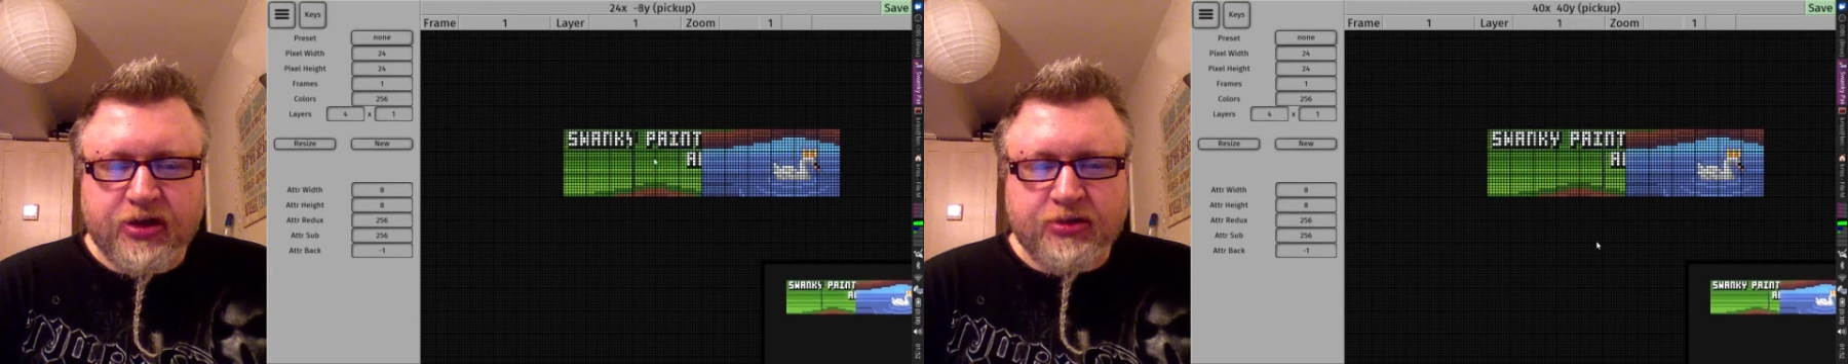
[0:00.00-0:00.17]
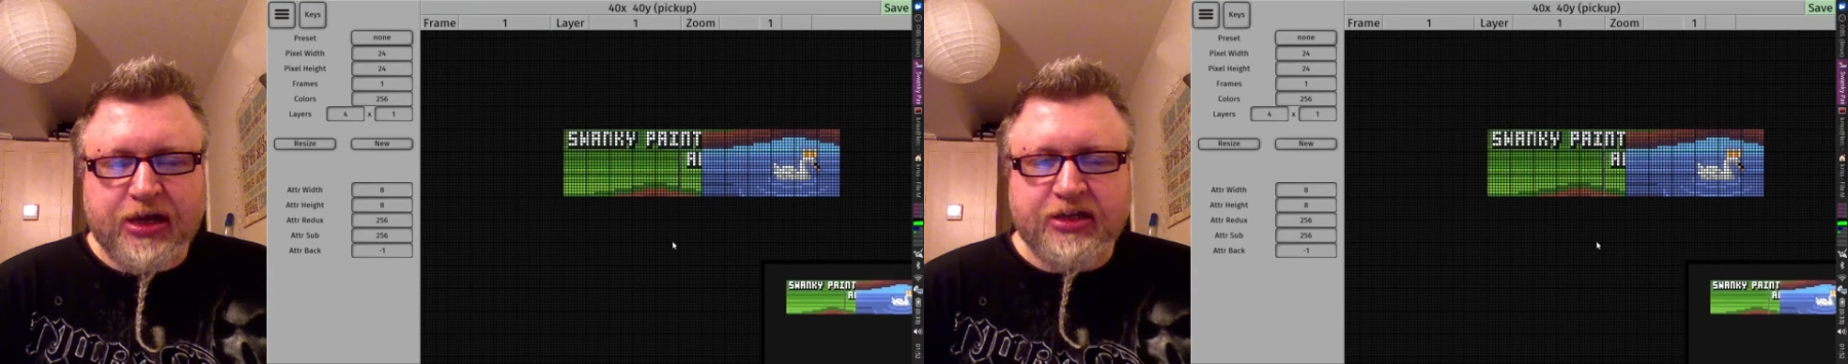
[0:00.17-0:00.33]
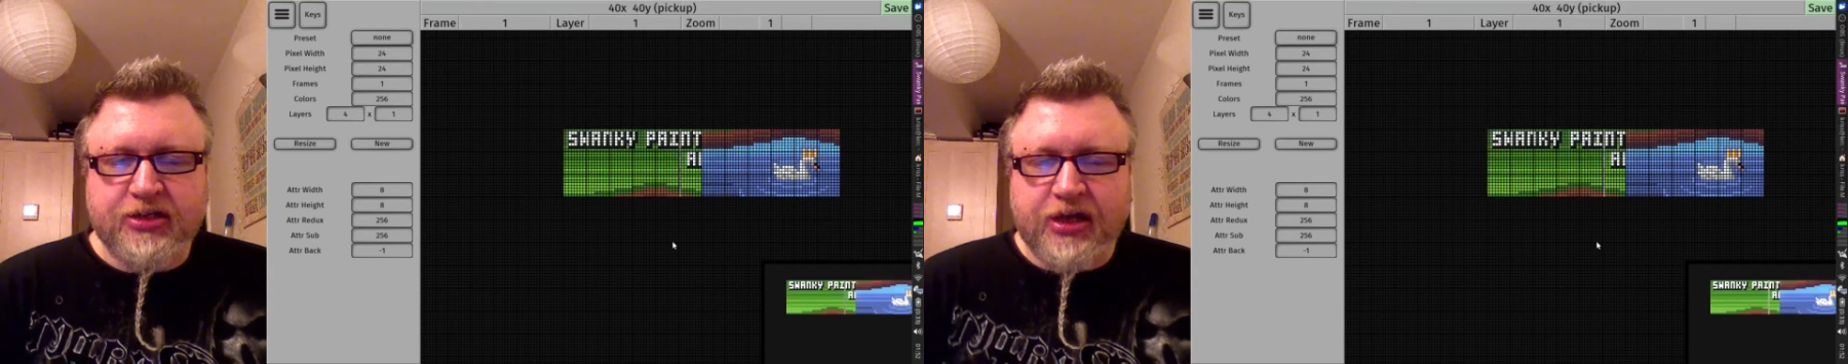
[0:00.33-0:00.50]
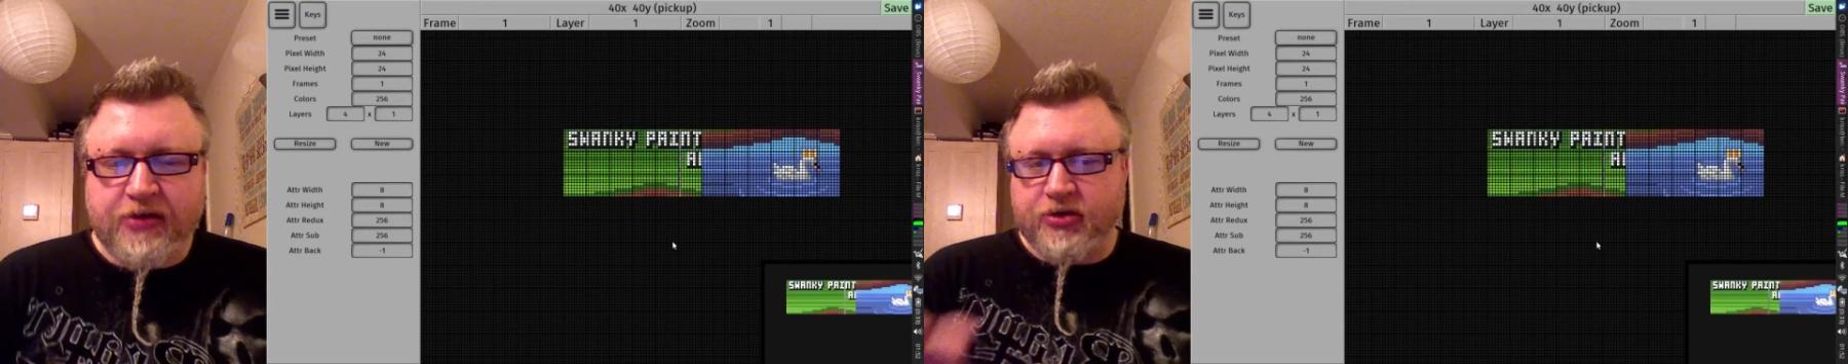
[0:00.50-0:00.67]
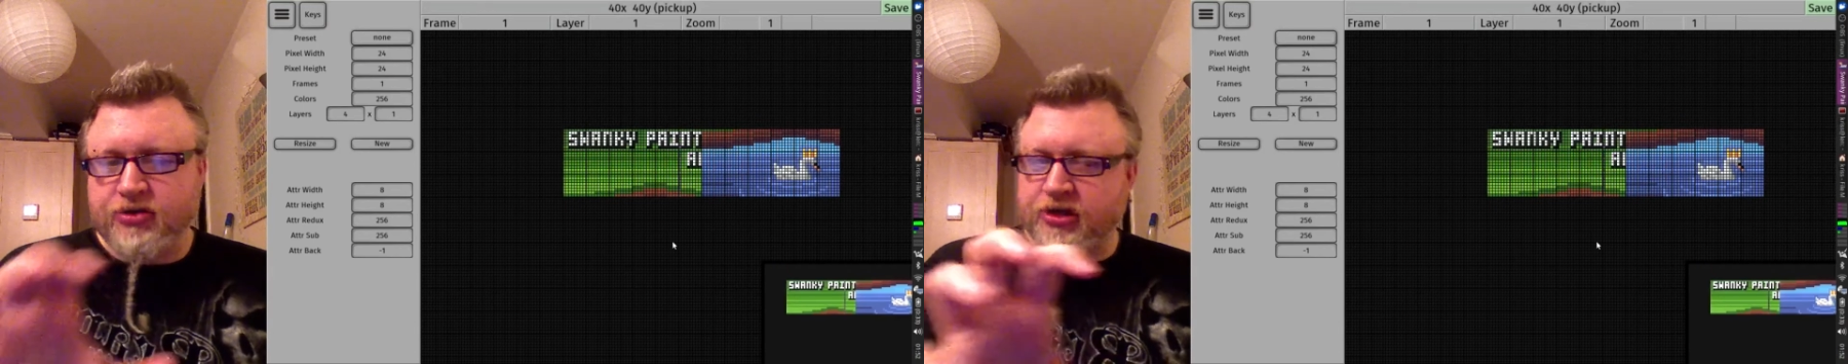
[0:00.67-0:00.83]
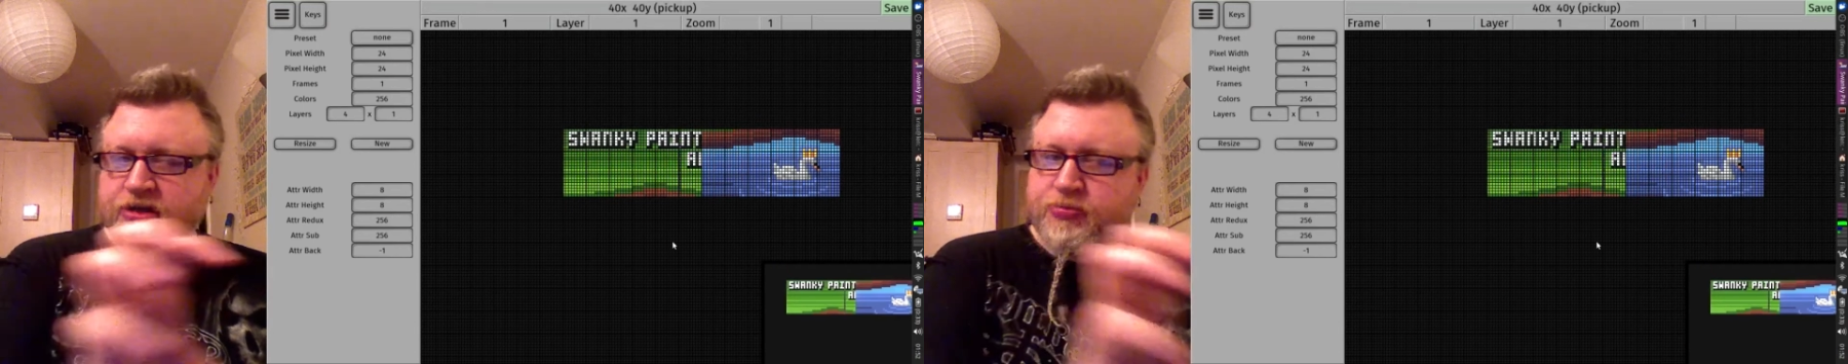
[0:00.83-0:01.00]
those back together,
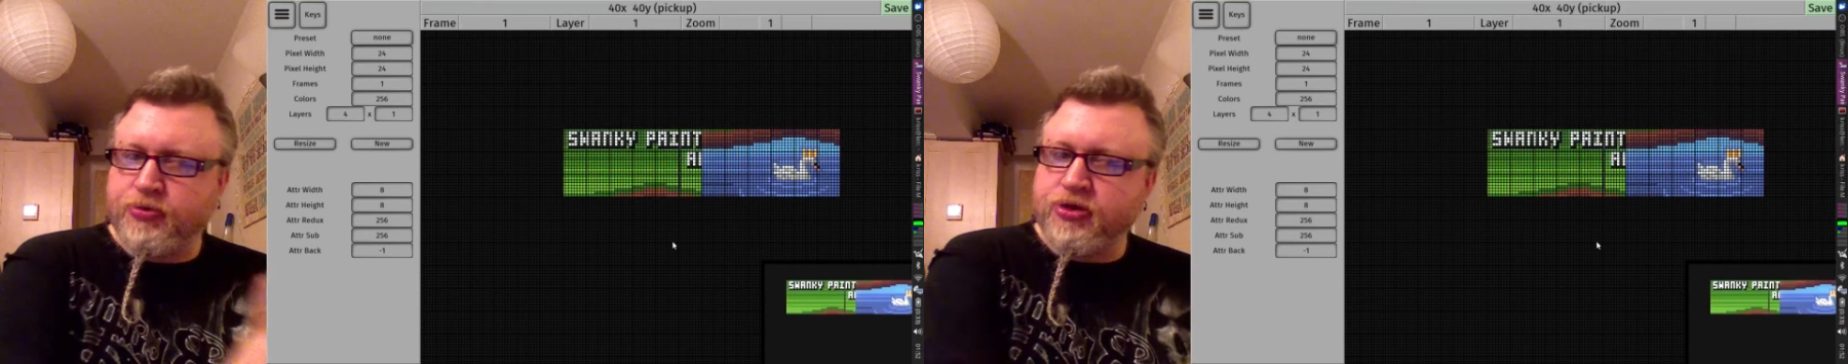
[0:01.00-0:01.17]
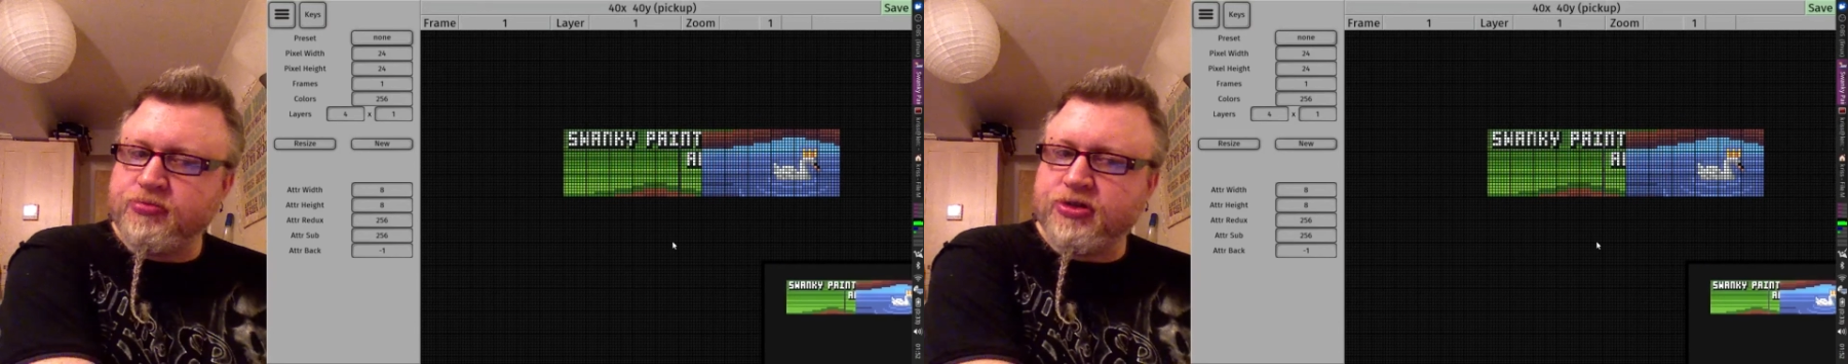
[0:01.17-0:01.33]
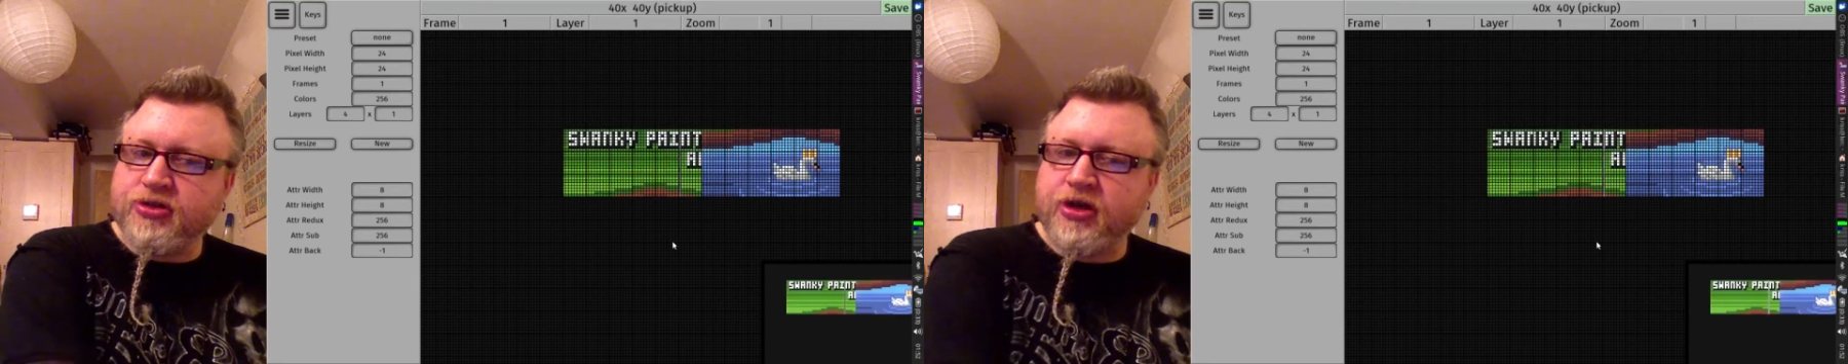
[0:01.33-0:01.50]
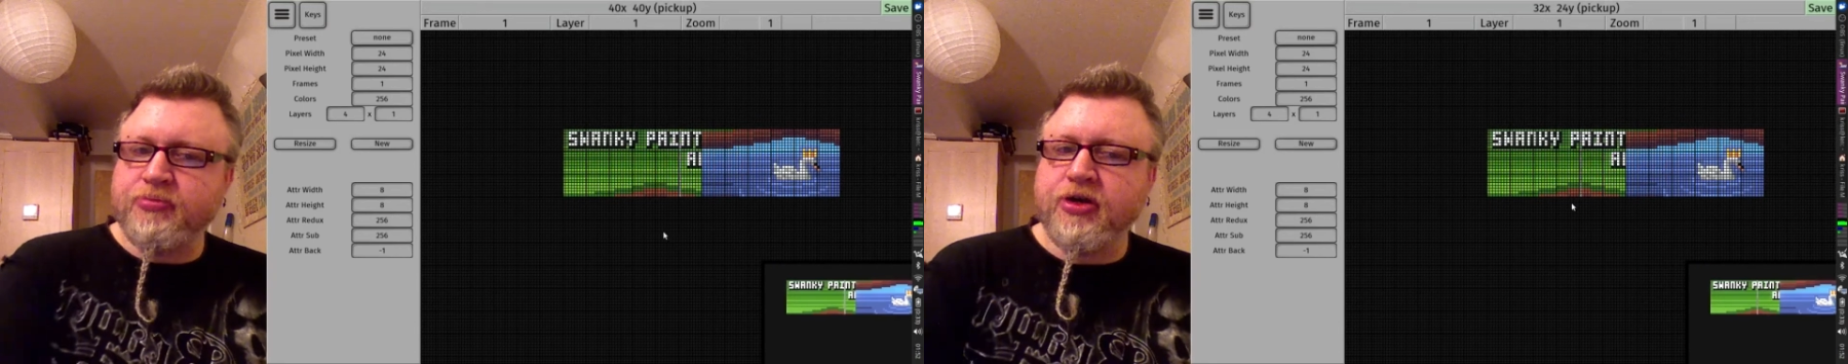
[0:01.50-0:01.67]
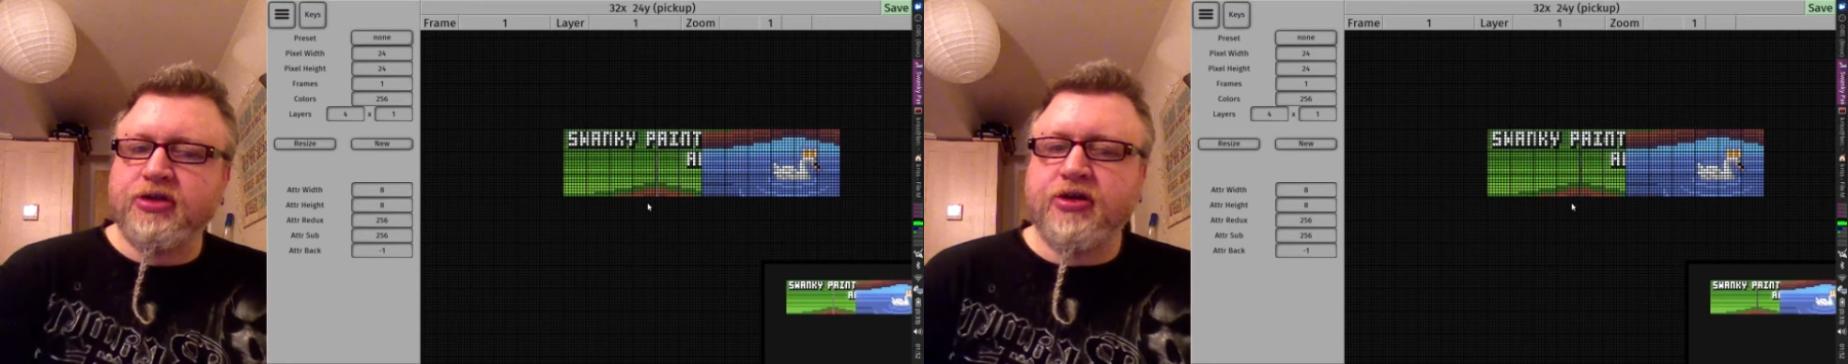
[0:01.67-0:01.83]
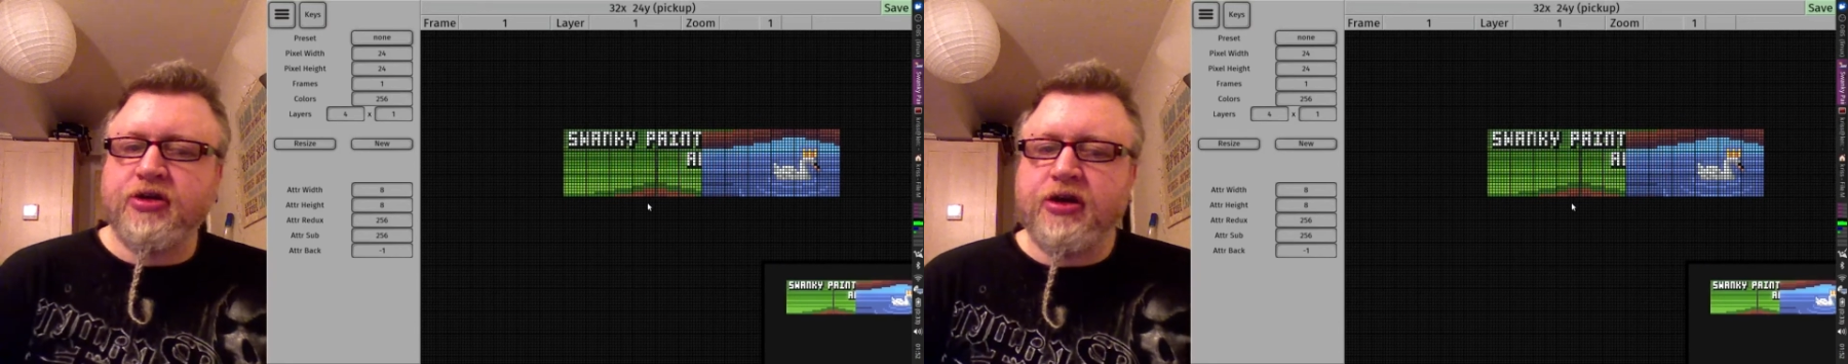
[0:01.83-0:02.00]
you see it's put them side
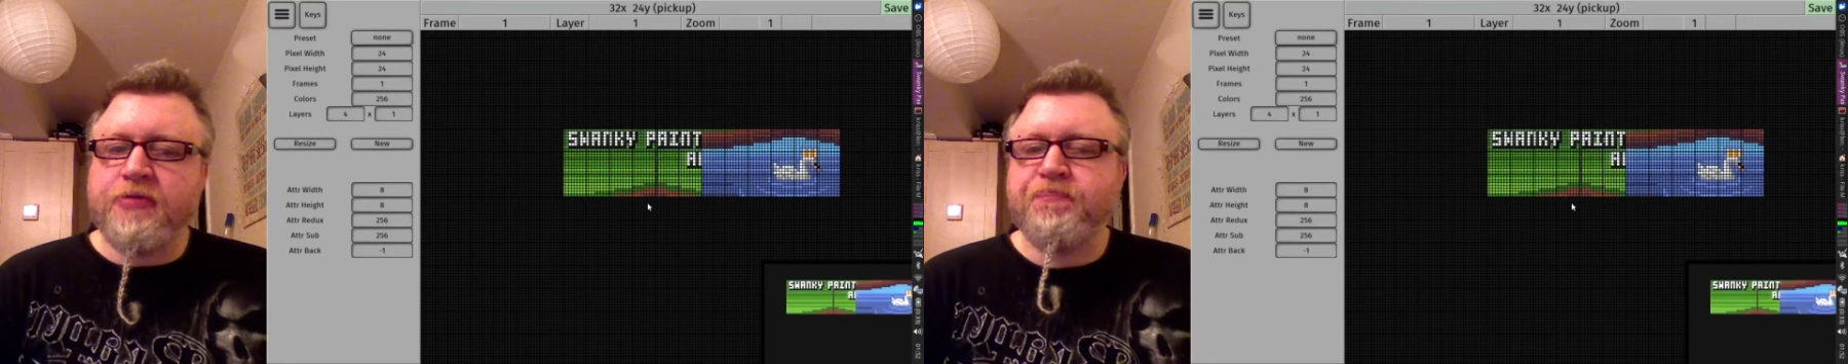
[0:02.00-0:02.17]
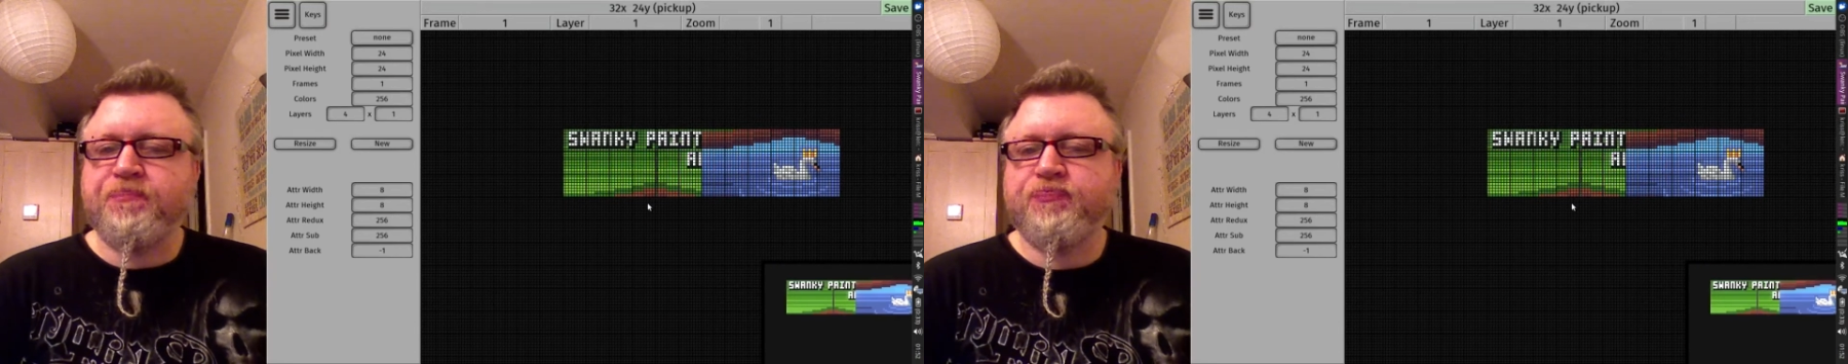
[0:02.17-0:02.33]
by side.